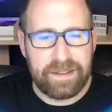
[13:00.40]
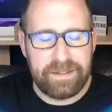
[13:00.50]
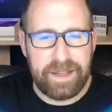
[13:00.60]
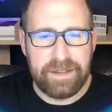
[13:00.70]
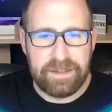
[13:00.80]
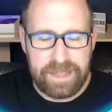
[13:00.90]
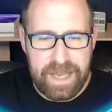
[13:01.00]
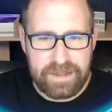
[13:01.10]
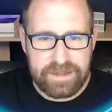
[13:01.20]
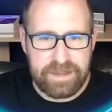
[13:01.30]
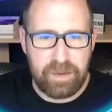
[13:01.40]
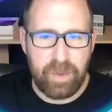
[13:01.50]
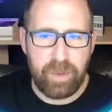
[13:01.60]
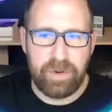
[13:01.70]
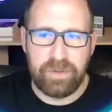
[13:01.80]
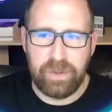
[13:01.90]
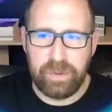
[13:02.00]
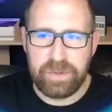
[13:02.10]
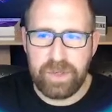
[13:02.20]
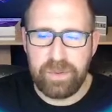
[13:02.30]
that, yes, they went with
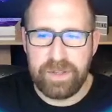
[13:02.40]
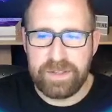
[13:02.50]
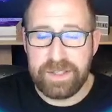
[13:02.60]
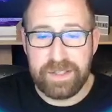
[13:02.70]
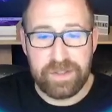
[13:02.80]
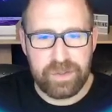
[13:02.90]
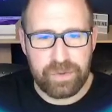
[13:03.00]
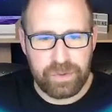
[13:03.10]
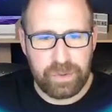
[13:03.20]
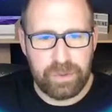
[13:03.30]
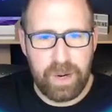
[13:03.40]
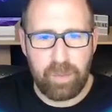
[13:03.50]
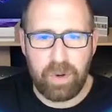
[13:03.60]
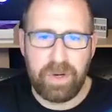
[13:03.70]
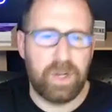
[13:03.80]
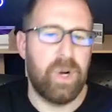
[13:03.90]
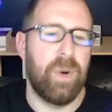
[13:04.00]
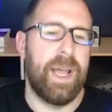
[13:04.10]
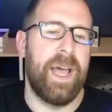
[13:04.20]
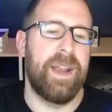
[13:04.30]
two. So this is true. And we're going to go
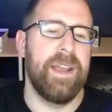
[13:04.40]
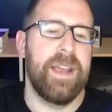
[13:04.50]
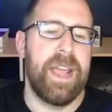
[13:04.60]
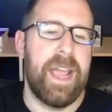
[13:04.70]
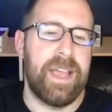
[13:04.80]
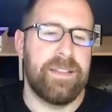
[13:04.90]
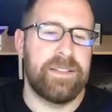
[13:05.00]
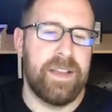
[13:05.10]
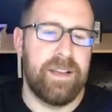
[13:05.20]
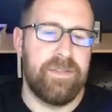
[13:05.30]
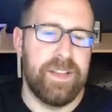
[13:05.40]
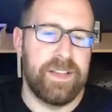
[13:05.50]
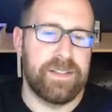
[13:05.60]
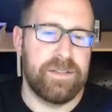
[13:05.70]
ahead and save this